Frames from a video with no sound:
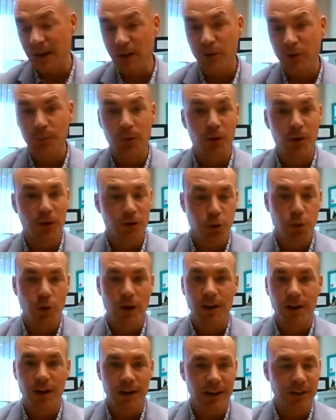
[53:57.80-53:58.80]
Facebook,
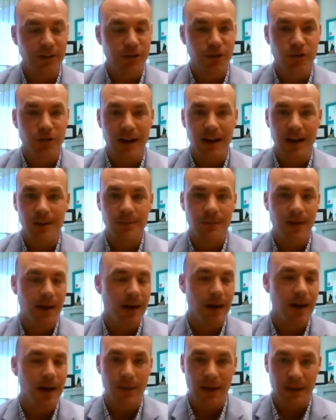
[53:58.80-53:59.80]
Twitter, and Instagram,
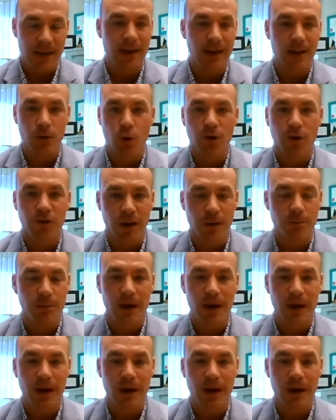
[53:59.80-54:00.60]
um, and then, of course, on